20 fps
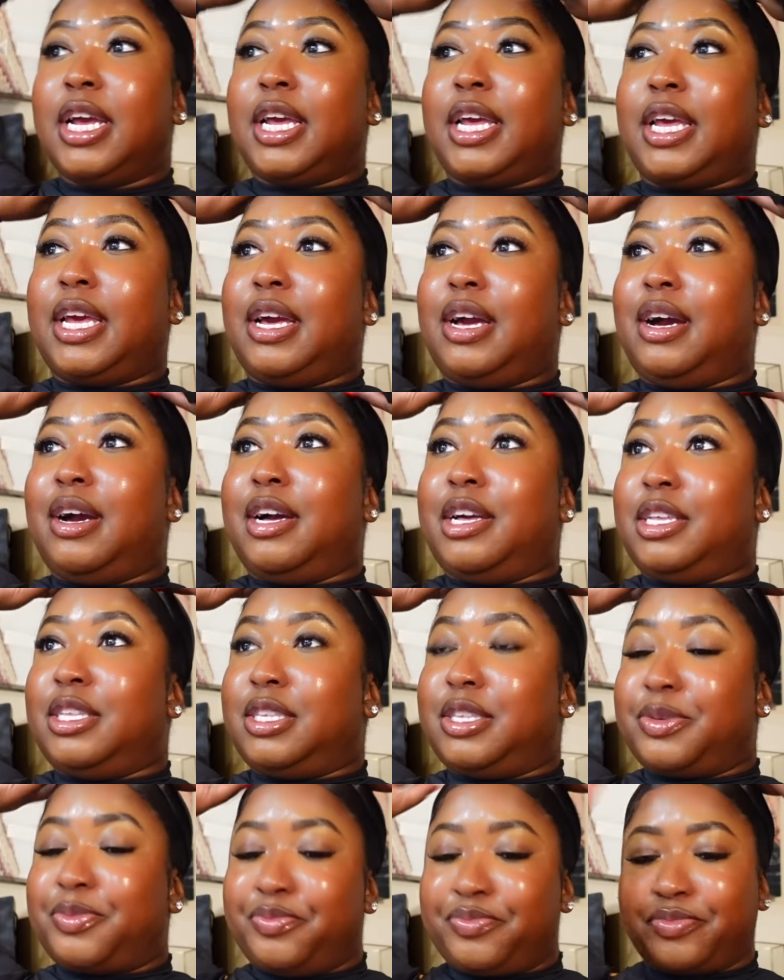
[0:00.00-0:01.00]
And
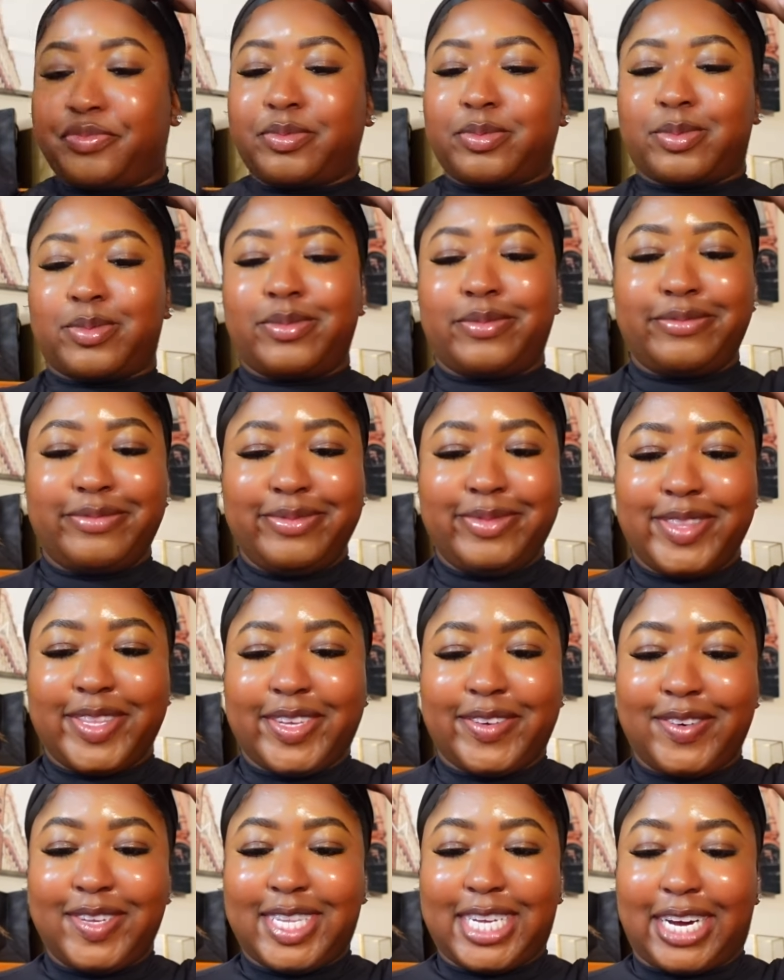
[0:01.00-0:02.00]

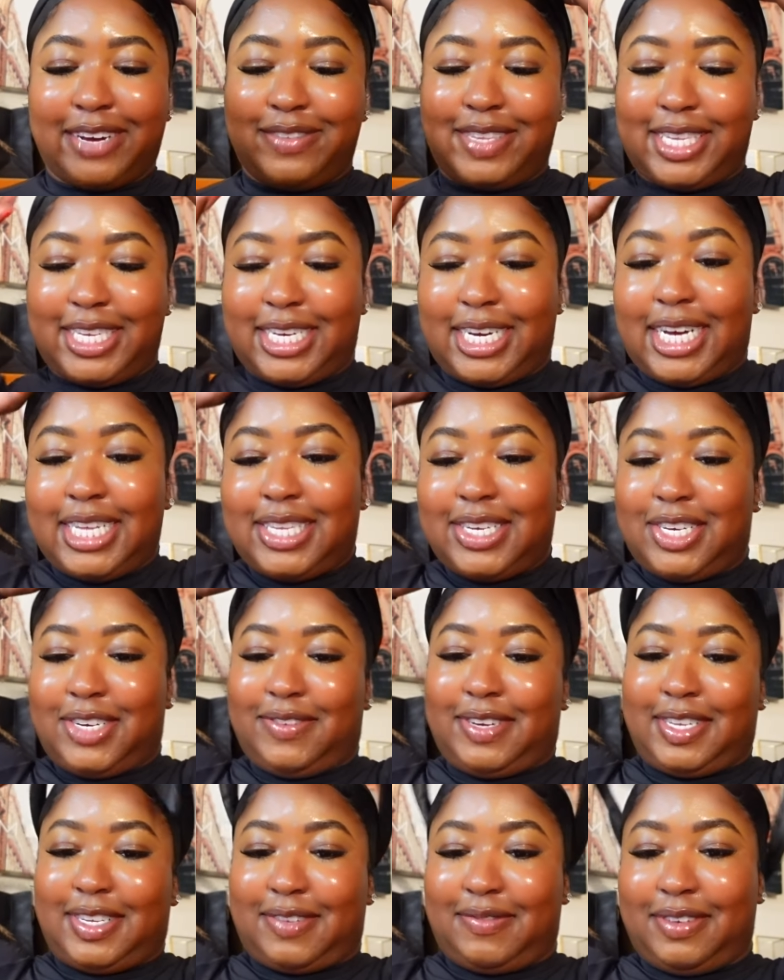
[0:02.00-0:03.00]
what time is it? I told him
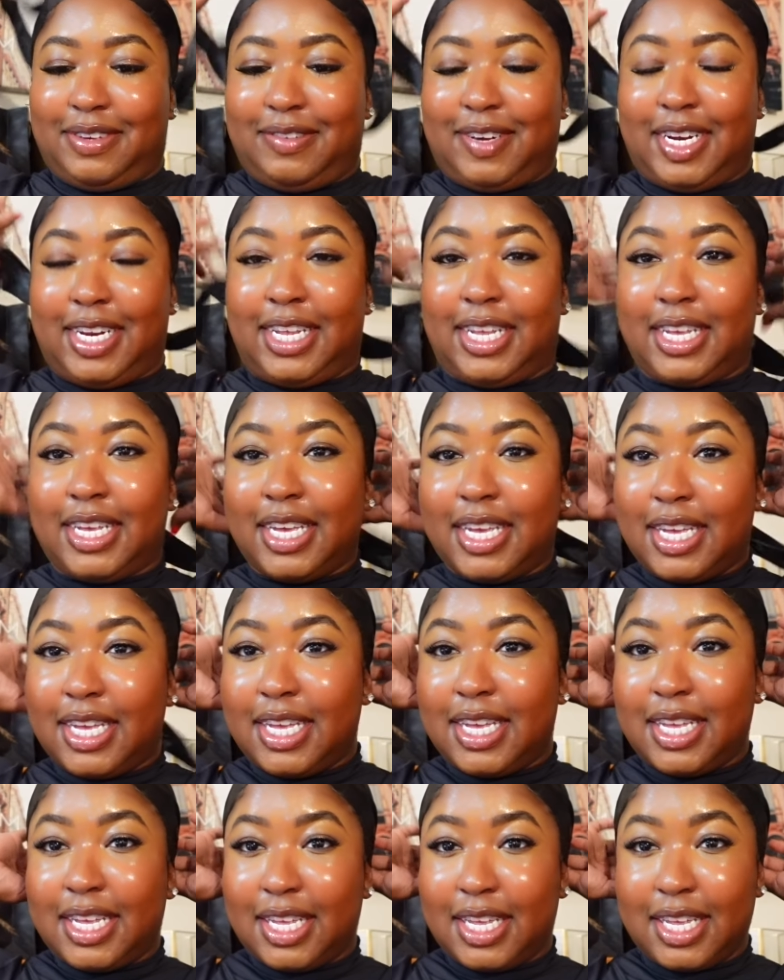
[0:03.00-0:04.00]
I was gonna be ready
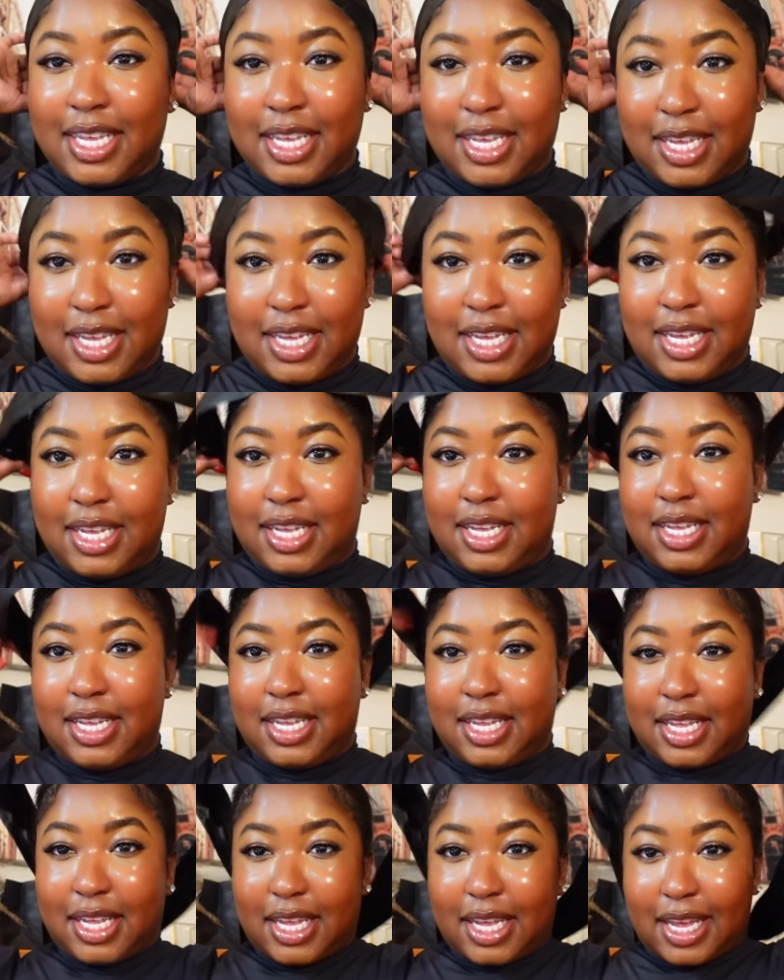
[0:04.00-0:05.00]

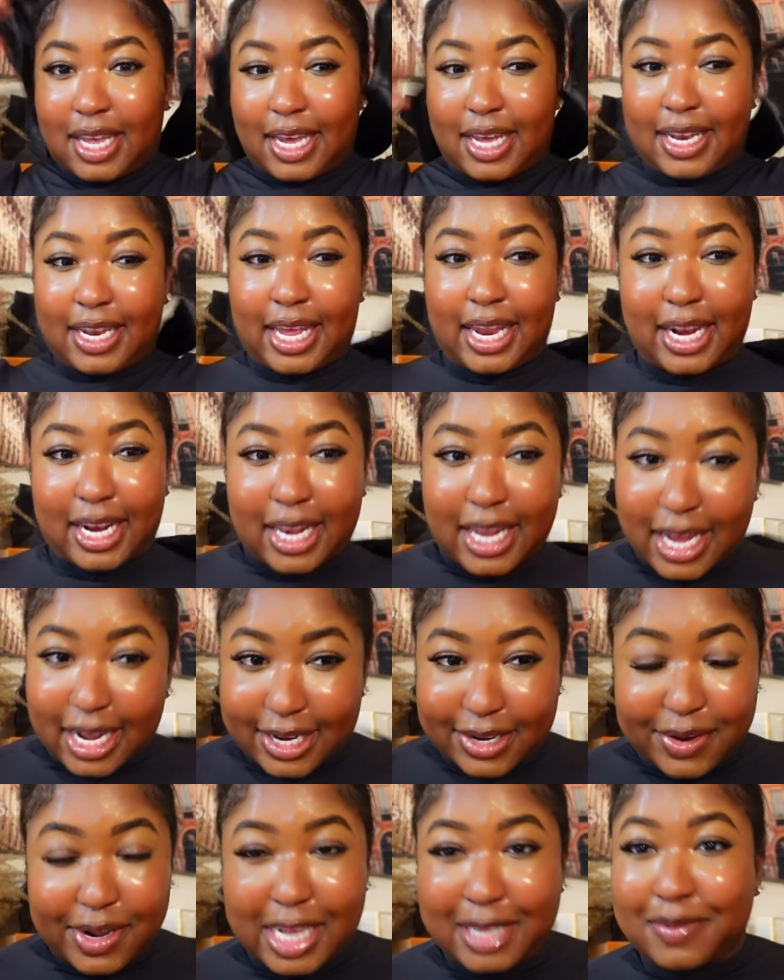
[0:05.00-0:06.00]
at 9 o'clock.
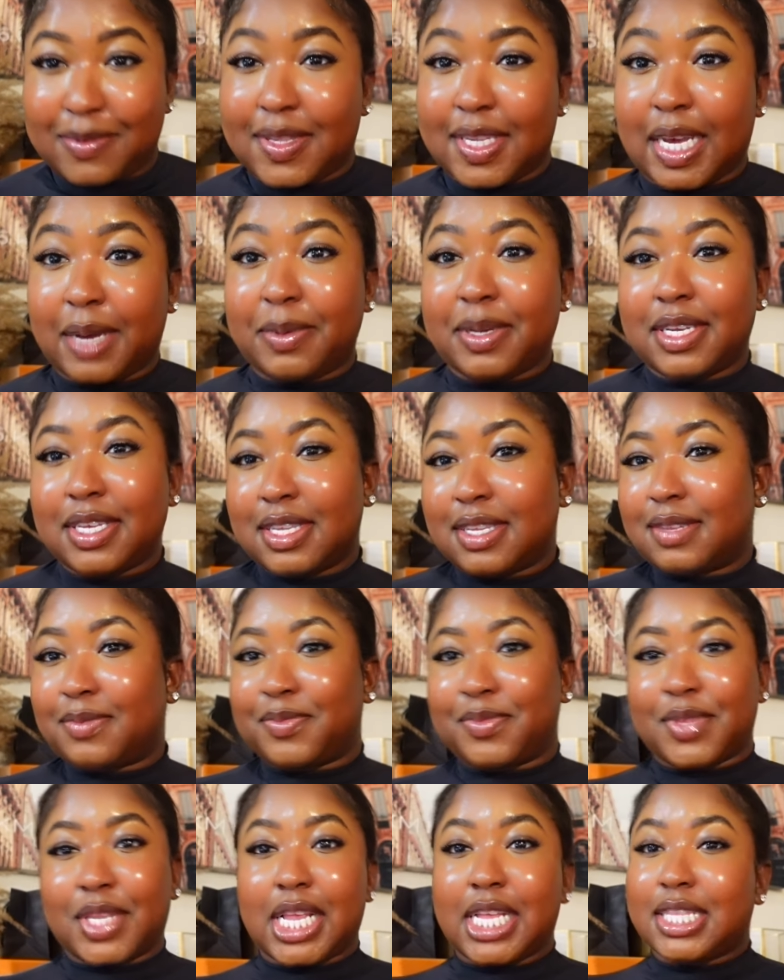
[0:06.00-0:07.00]
Don't ask me what
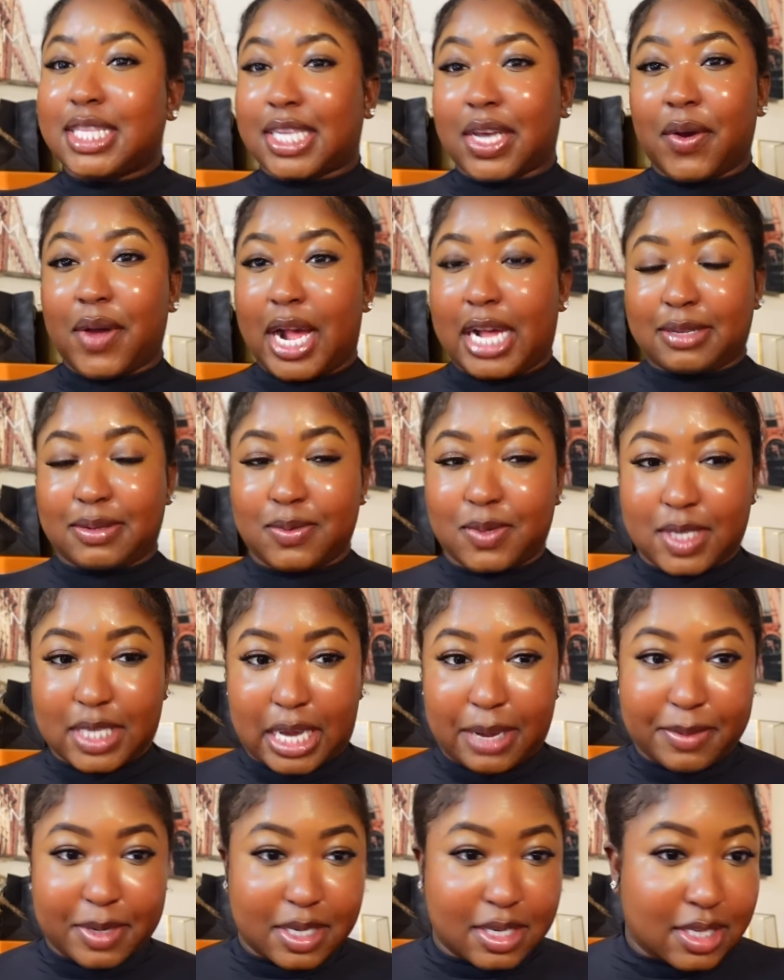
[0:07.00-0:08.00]
time. Don't ask me what
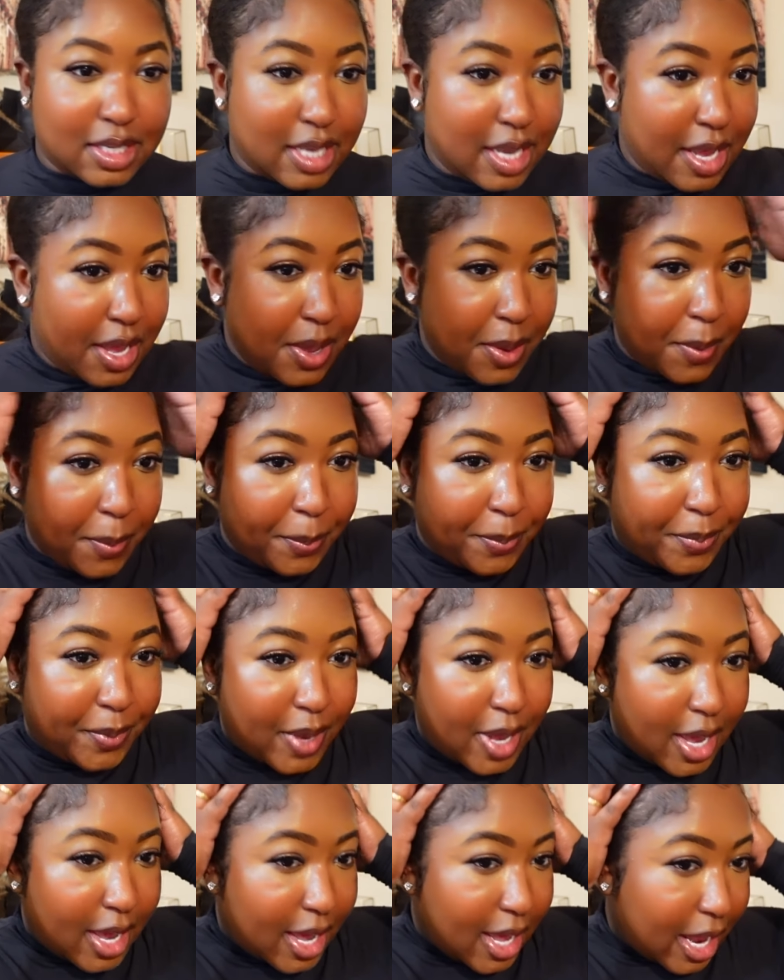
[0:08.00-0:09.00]
time it is.
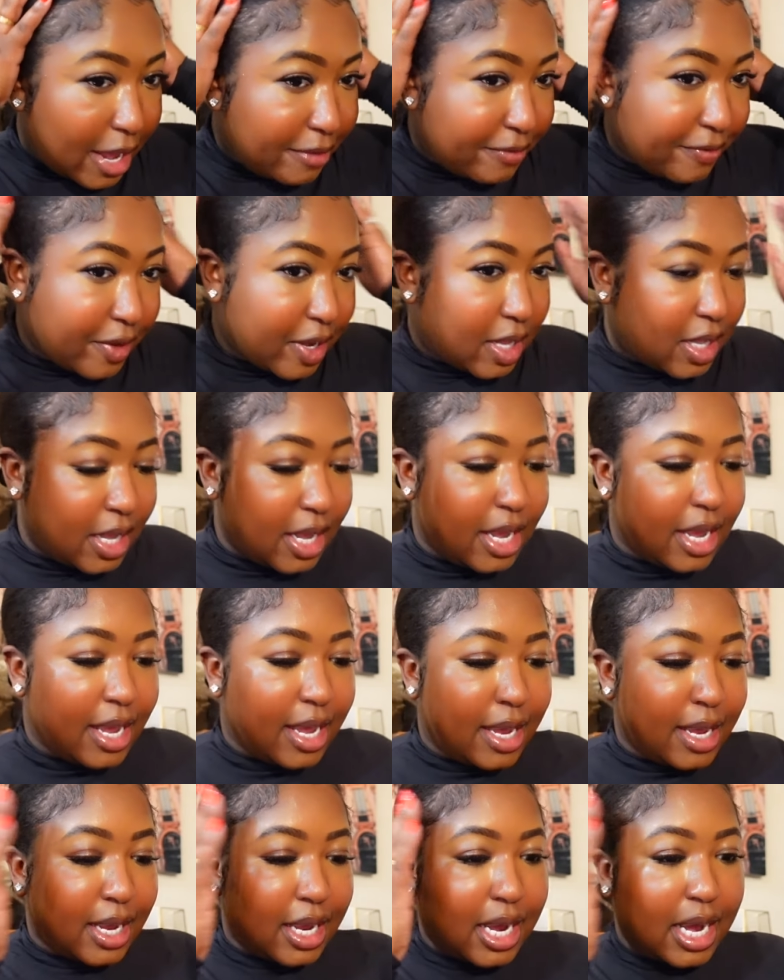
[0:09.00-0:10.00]
But I feel
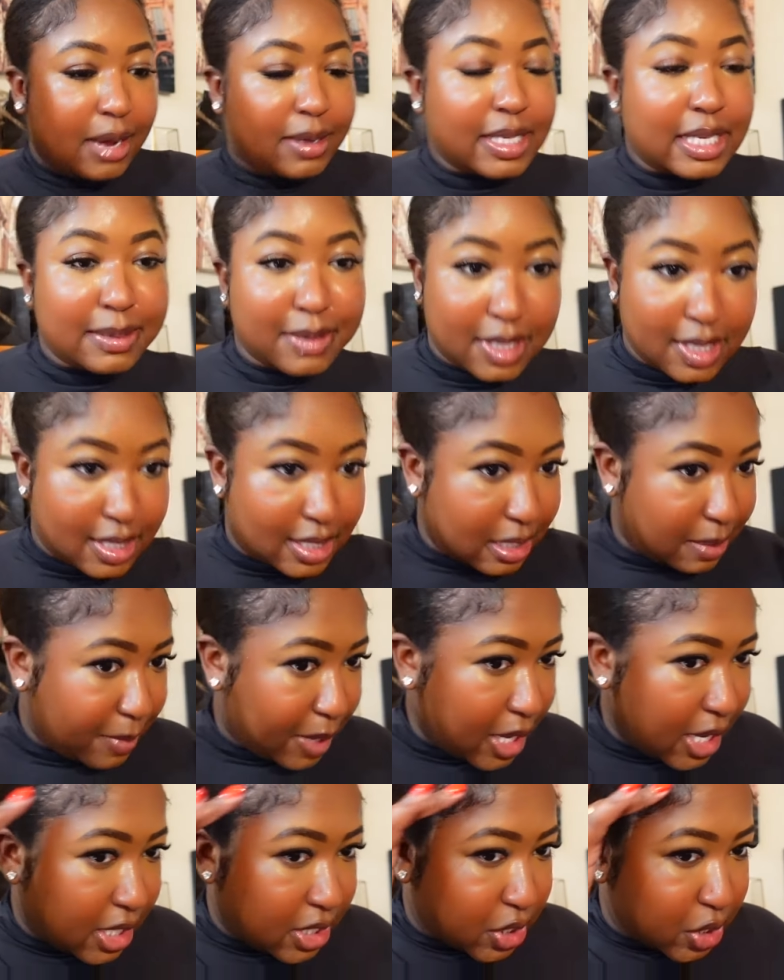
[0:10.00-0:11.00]
like I was able to set my
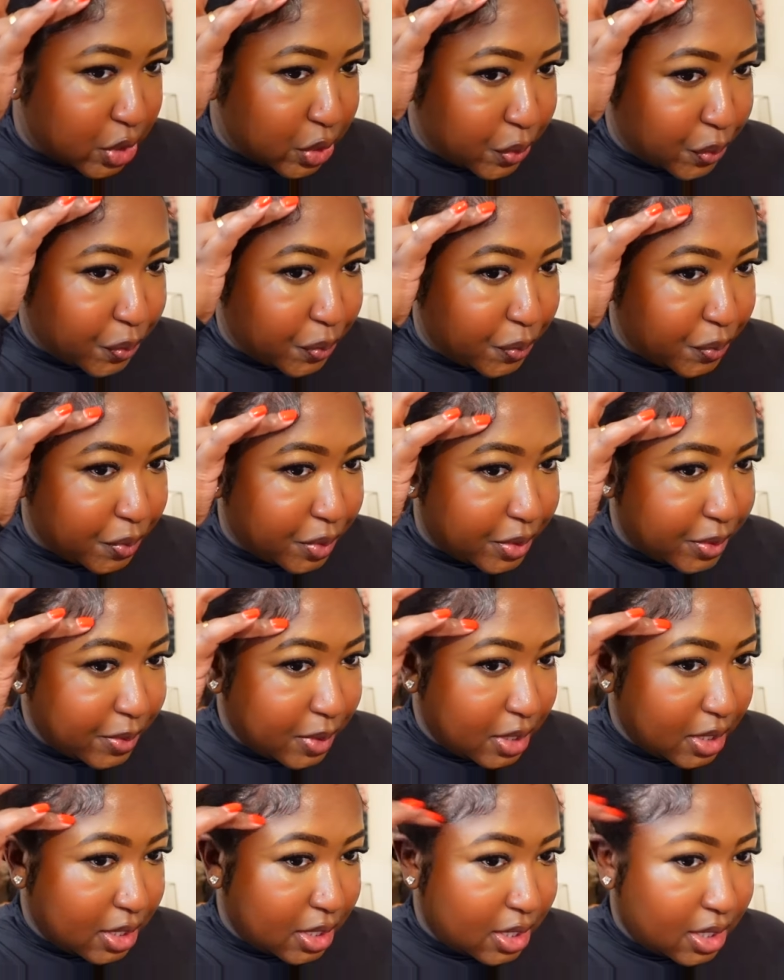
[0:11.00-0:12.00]
edges real
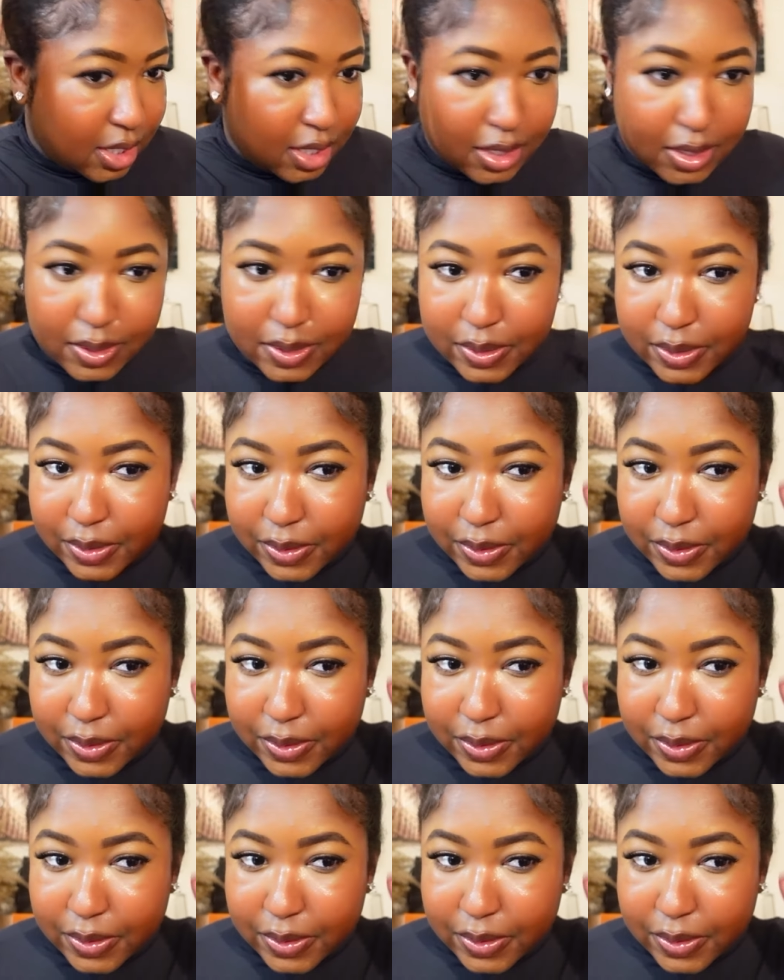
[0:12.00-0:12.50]
cute.